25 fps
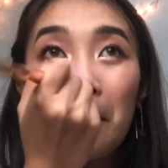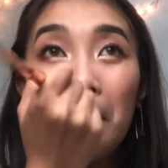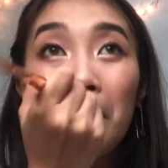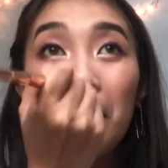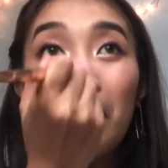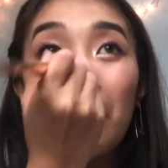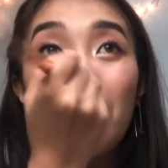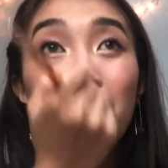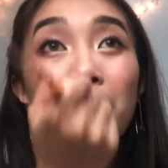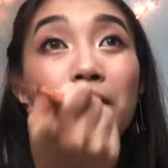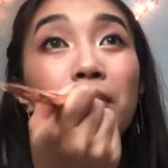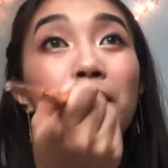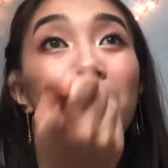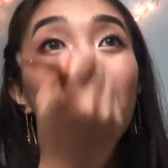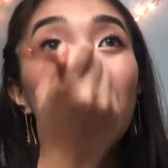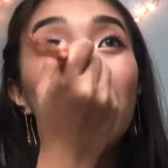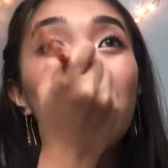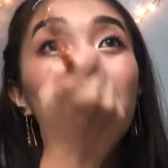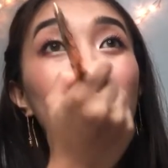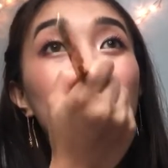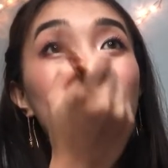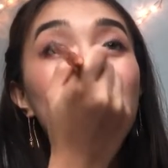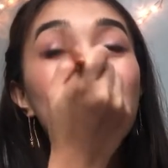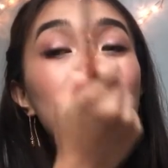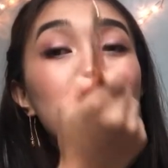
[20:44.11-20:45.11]
But I do love
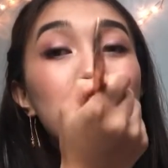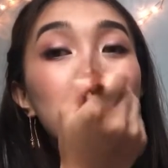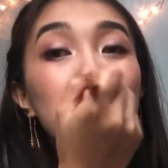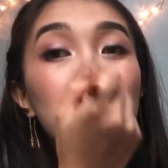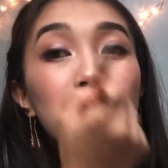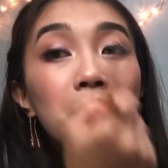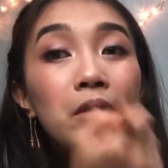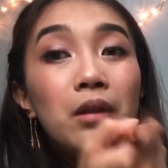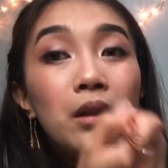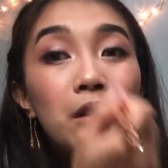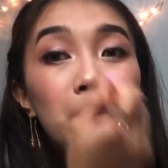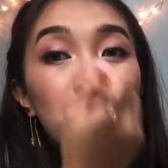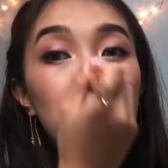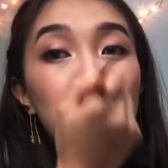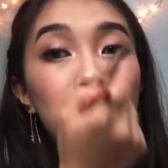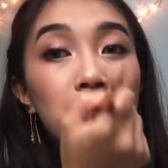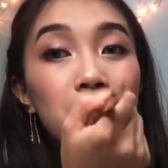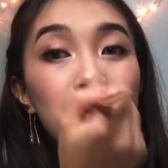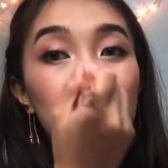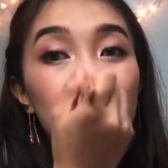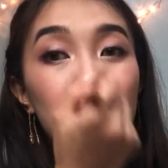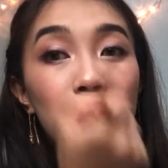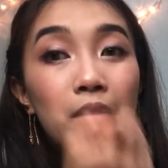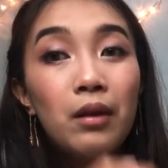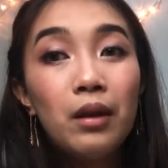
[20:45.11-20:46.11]
Fenty Beauty.
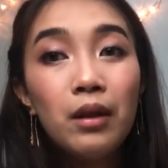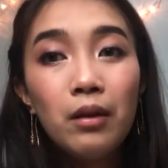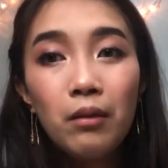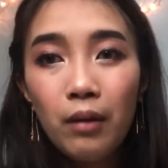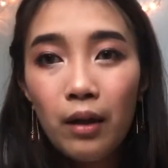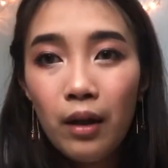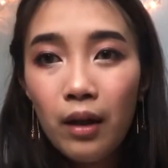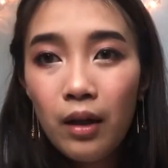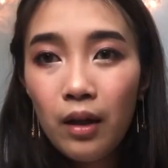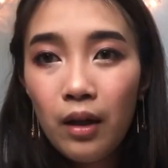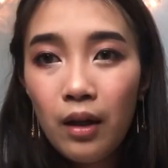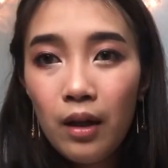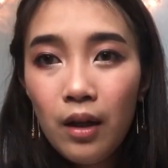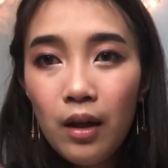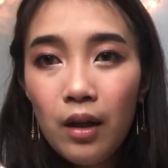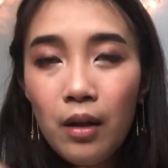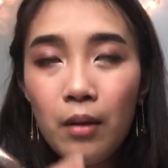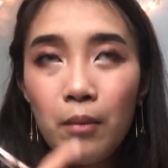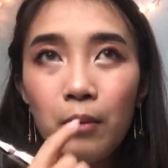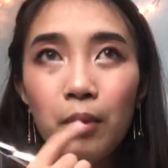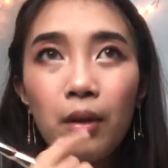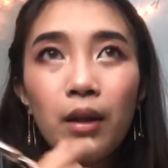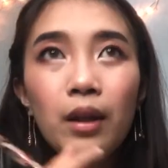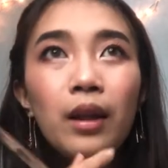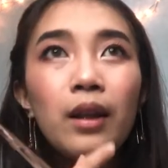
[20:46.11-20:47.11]
So anyway,
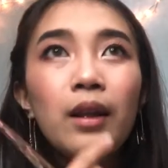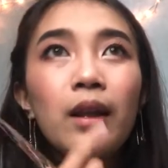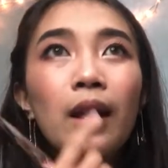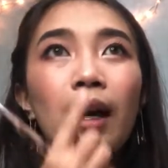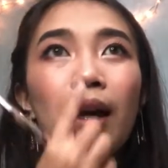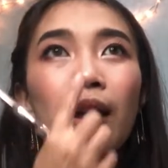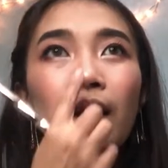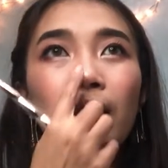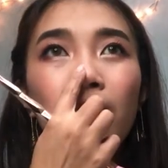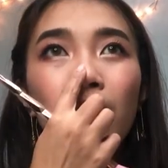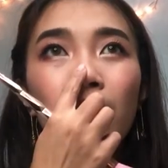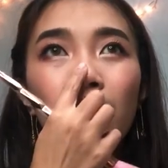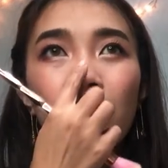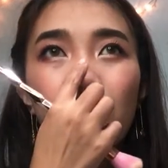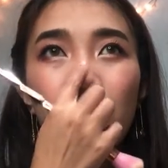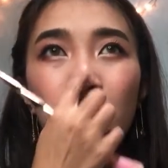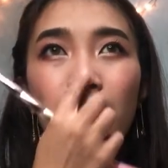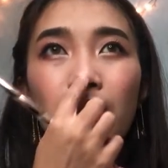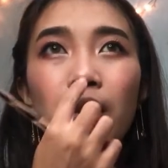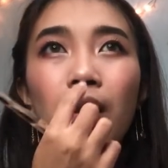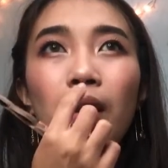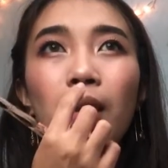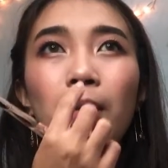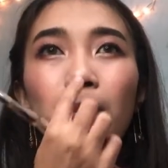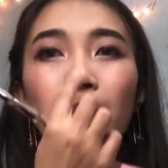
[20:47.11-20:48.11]
putting that at the
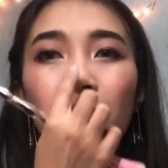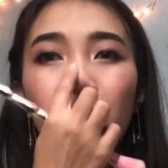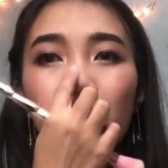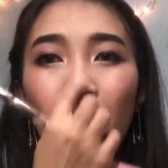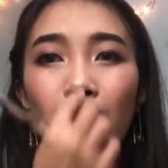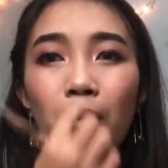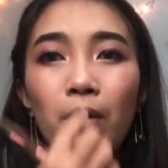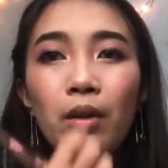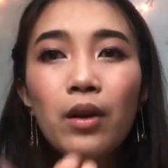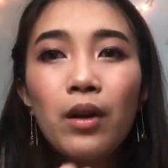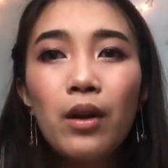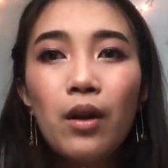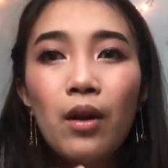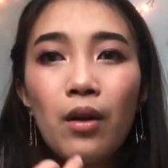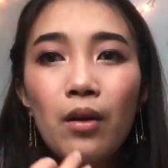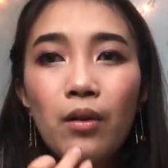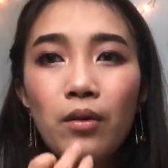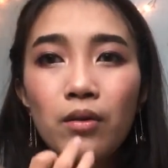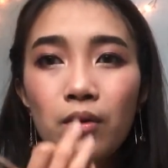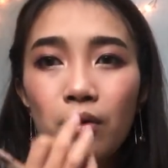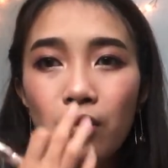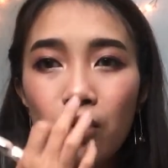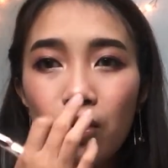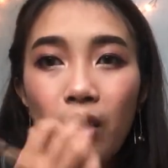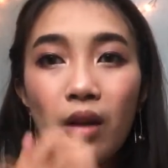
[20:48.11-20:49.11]
tip of our
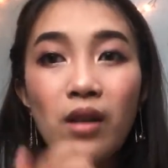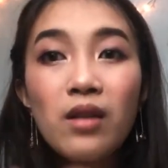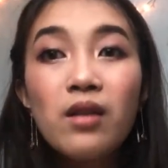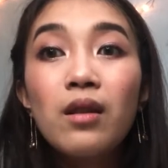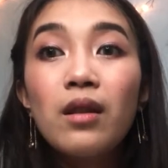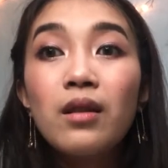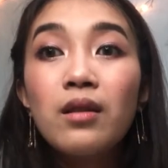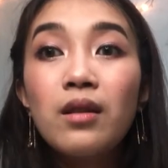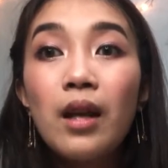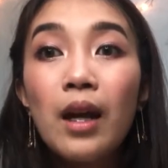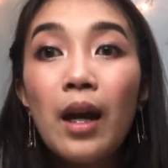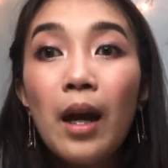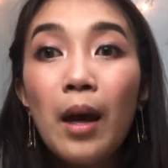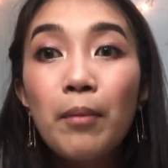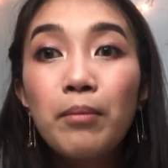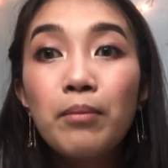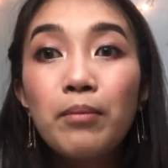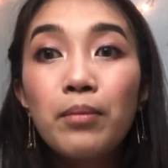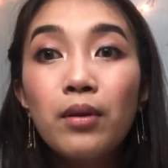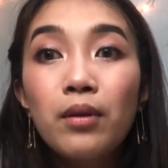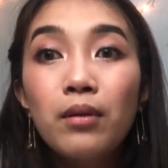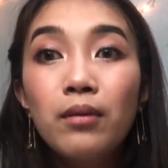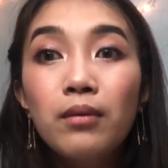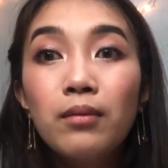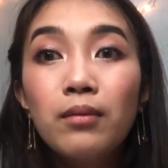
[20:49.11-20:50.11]
nose. Just the tip.